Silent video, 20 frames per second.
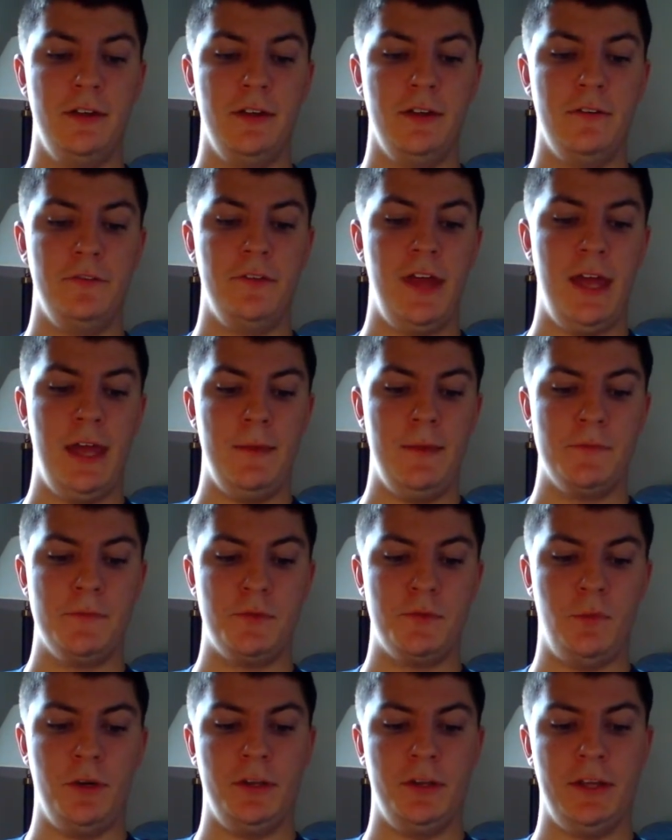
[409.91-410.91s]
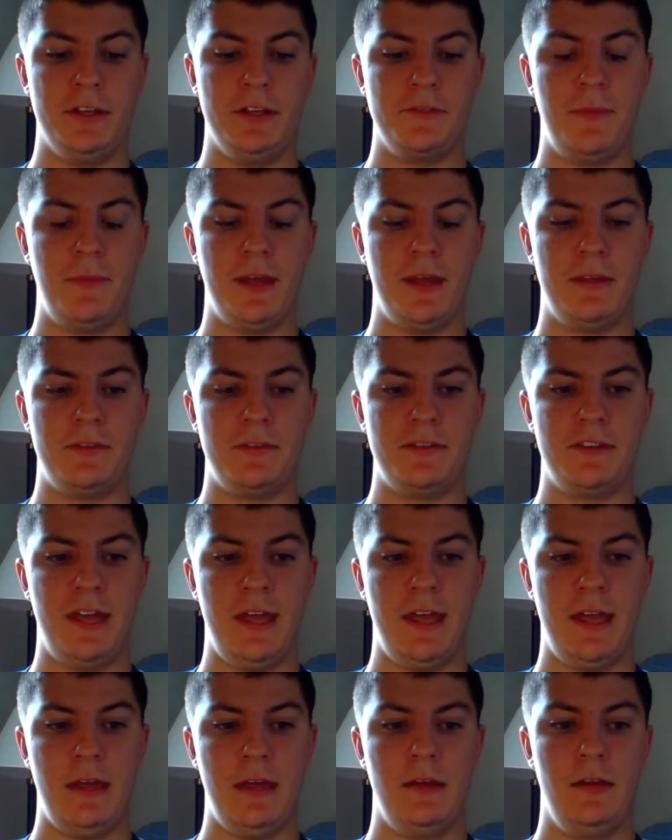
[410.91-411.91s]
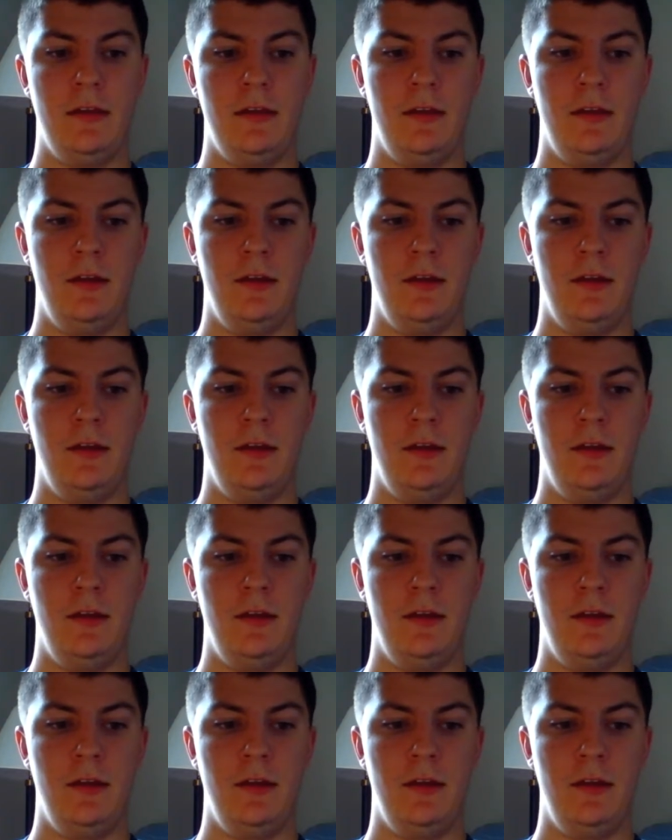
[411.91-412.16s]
of games, one against Penn State,